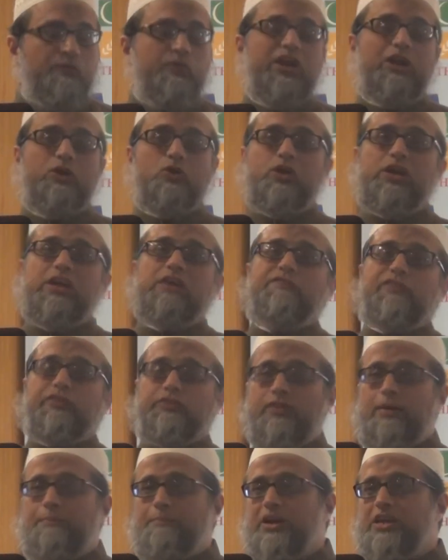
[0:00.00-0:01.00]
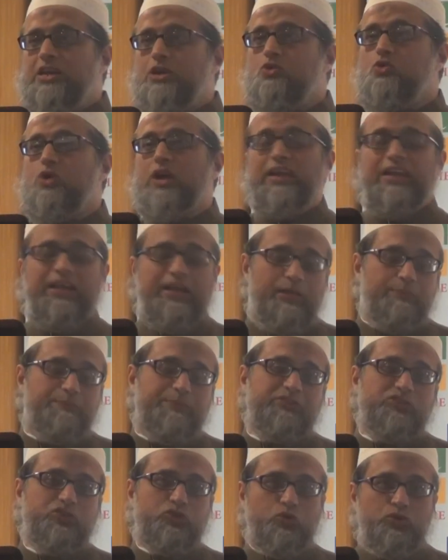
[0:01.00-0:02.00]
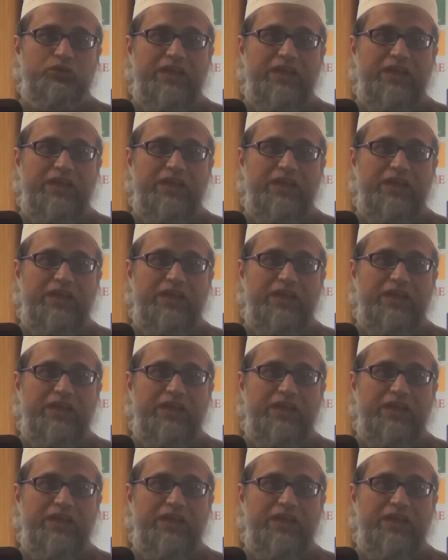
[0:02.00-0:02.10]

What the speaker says: We are looking for somebody who can help us do